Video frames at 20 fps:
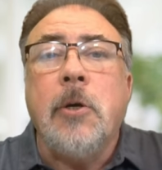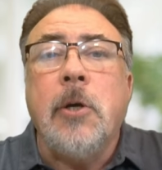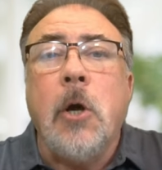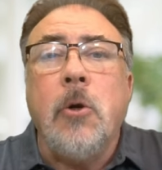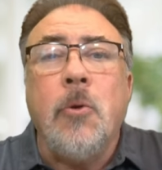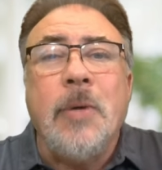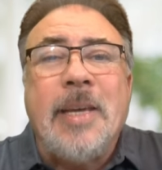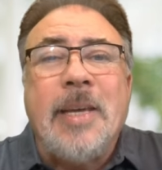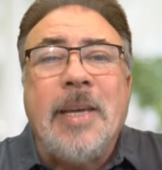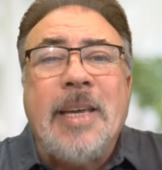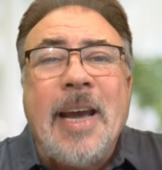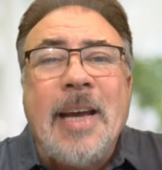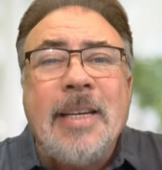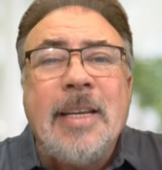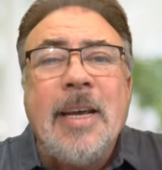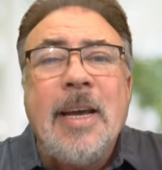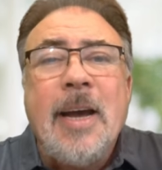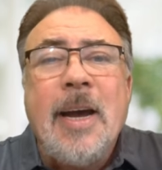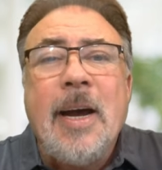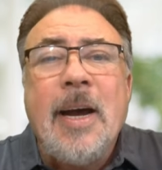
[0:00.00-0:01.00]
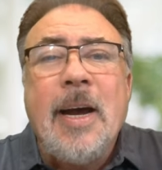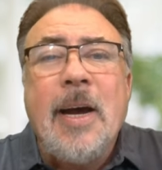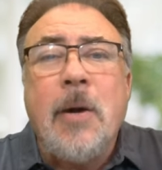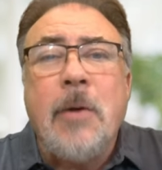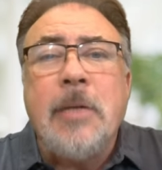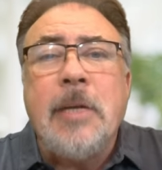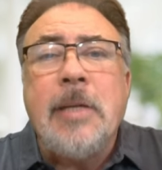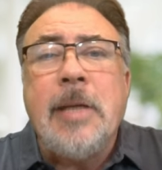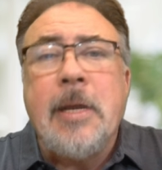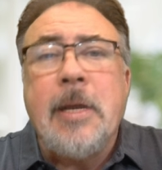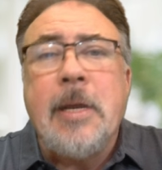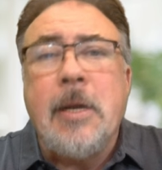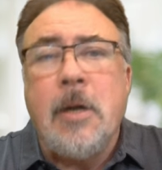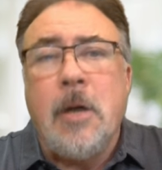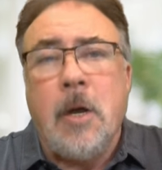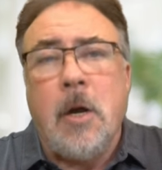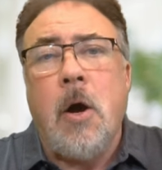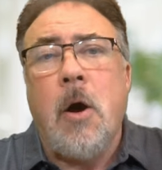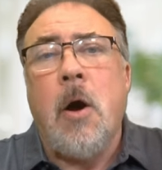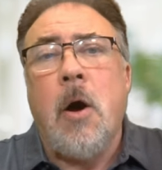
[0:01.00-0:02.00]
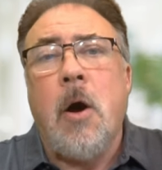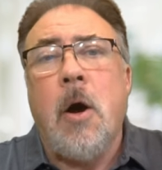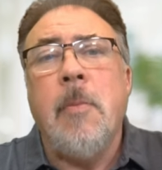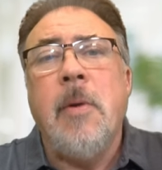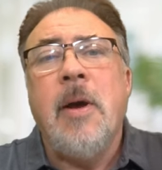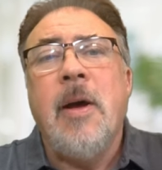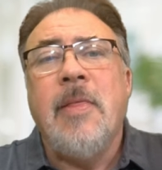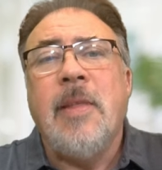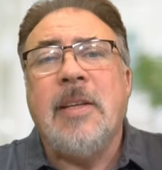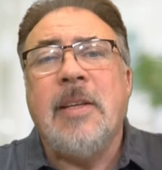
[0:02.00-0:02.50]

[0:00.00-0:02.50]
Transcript: go to gethousingdata.com.